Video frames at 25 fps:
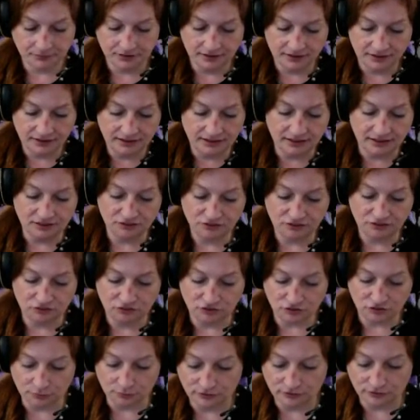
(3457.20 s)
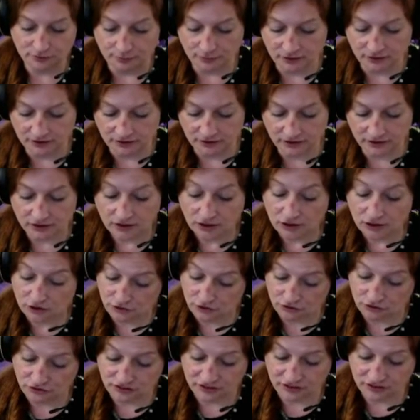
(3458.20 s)
Kissinger responded,
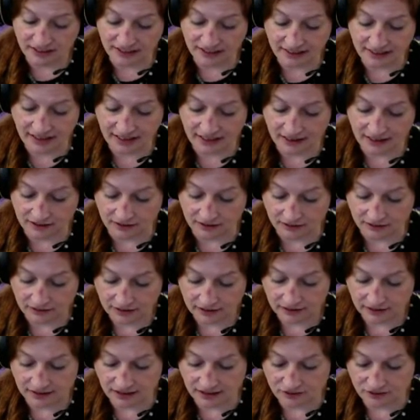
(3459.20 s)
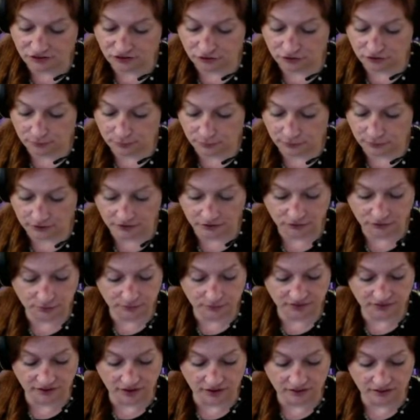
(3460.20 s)
you should take care lest your words
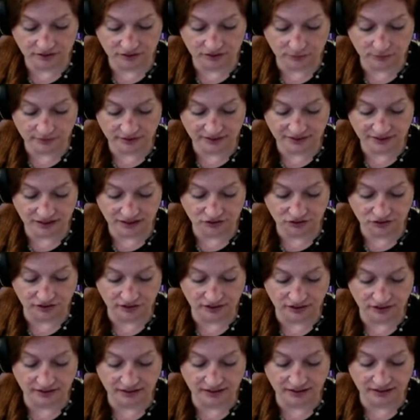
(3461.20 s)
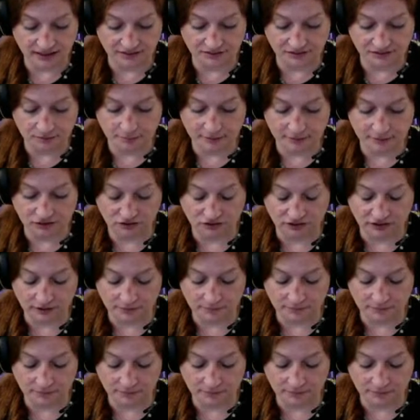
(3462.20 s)
result in a reduction in the Navy budget.